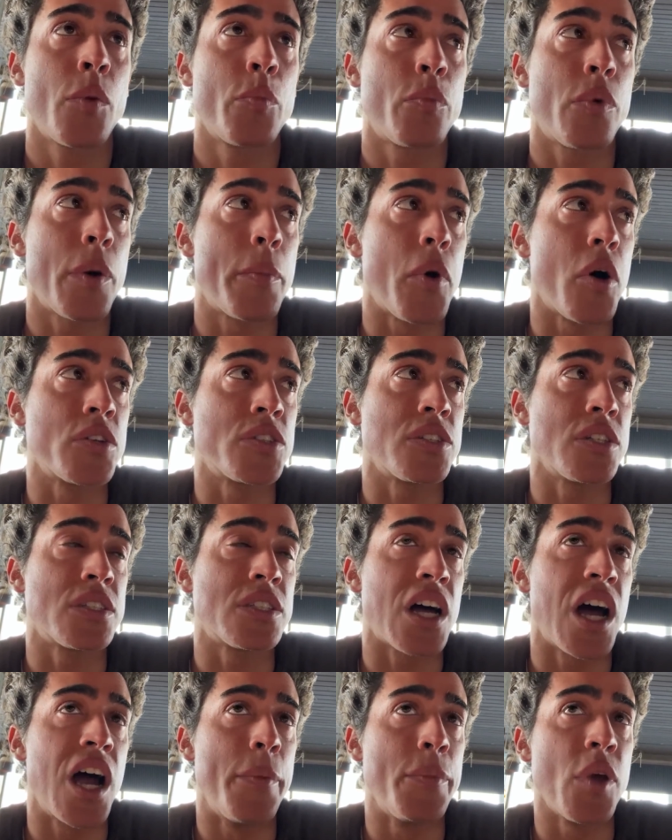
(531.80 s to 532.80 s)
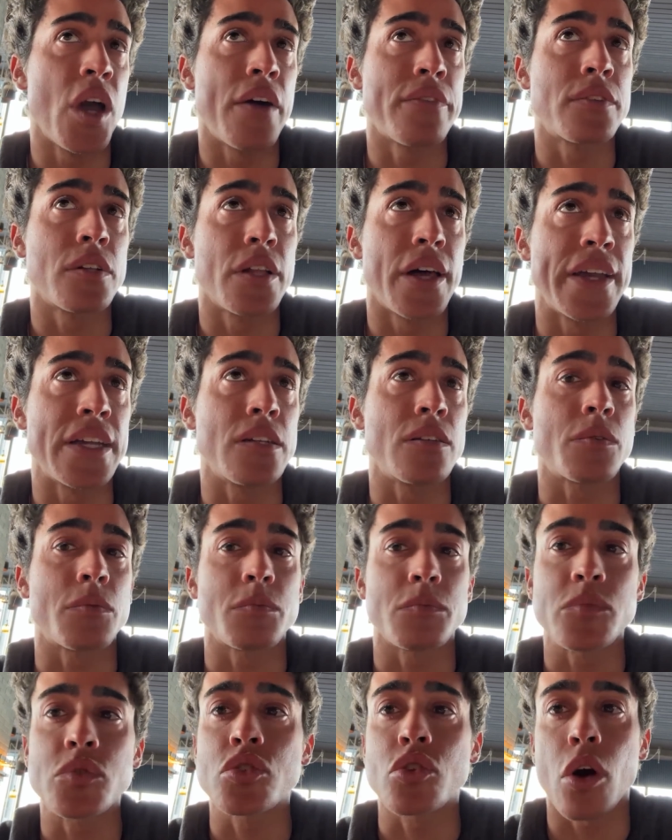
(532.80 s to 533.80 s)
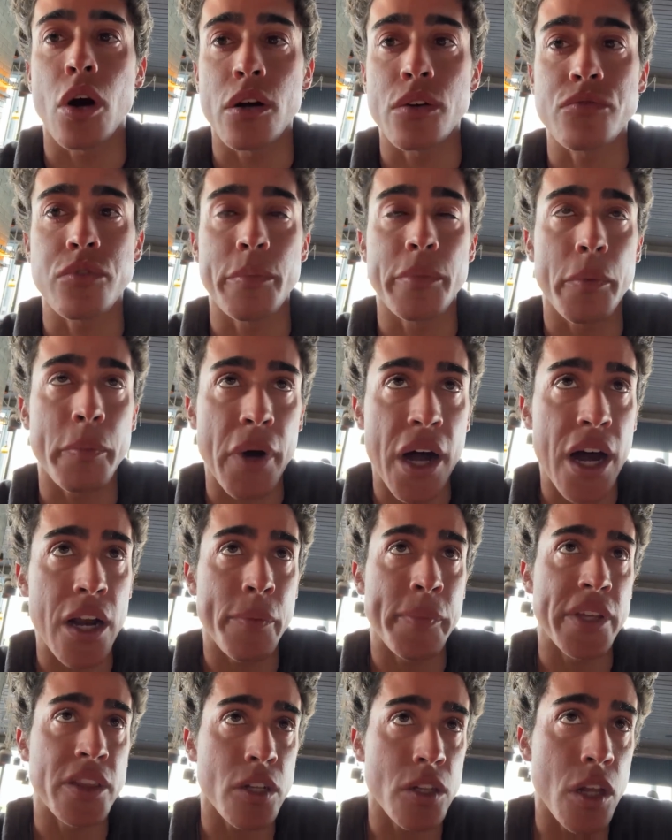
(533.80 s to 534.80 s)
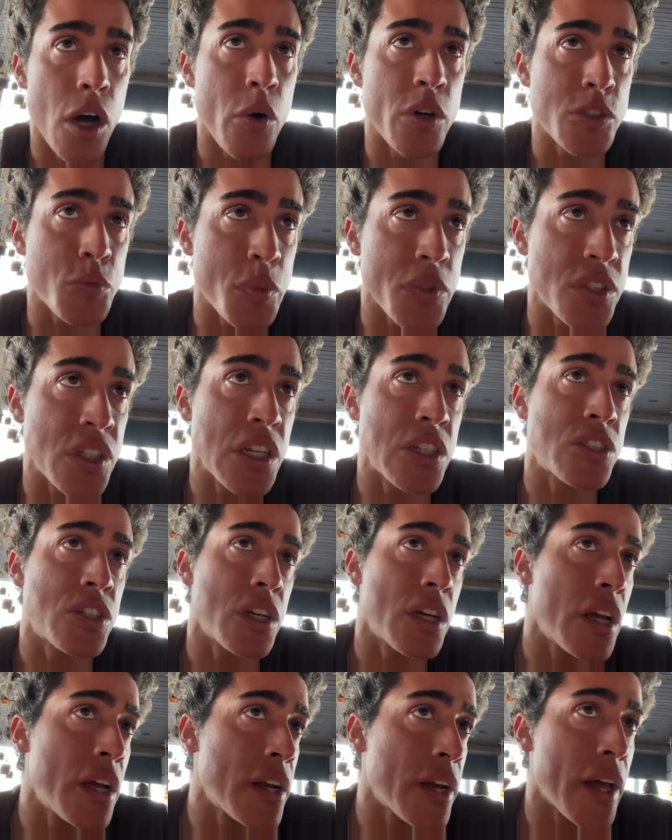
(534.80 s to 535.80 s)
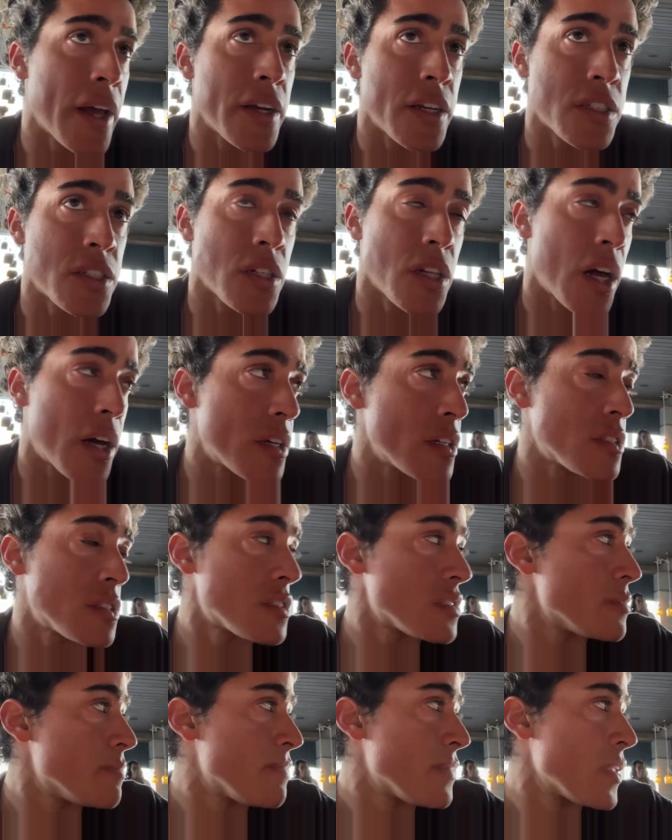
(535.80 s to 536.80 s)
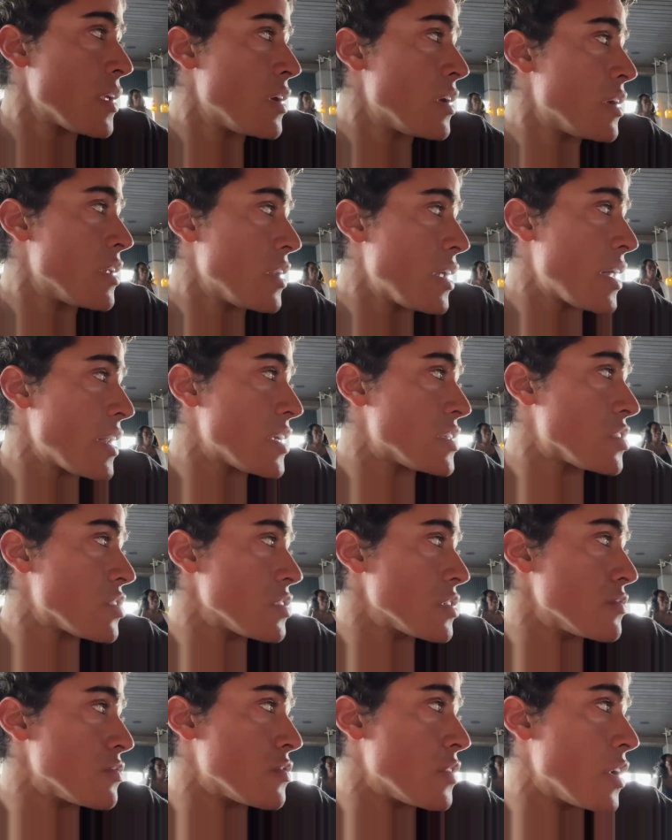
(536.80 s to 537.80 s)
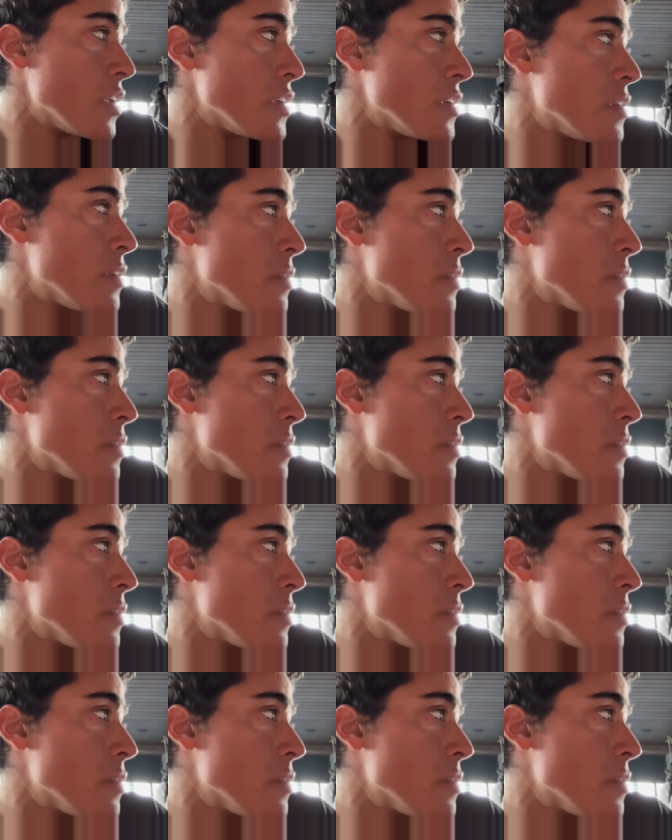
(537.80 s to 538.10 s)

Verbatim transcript: But most of the time, you have to like start from the bottom at the lowest position, and it's not necessarily fun.